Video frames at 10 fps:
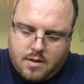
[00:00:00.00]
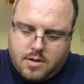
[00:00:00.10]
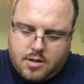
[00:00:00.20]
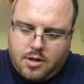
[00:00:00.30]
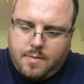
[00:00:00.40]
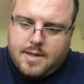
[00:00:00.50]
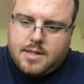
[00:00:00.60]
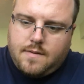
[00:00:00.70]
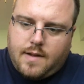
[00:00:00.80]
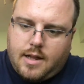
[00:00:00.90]
So 2
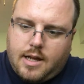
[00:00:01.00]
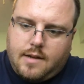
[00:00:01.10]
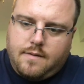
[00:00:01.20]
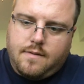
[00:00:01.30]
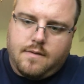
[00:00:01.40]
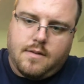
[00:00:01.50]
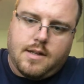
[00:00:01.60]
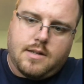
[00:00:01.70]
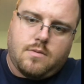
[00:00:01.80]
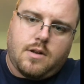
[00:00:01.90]
pieces fell off.
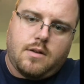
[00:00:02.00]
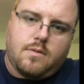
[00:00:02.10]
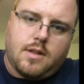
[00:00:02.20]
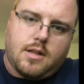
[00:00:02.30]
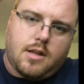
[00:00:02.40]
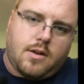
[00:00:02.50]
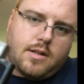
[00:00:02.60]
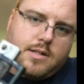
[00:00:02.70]
This one with the loaded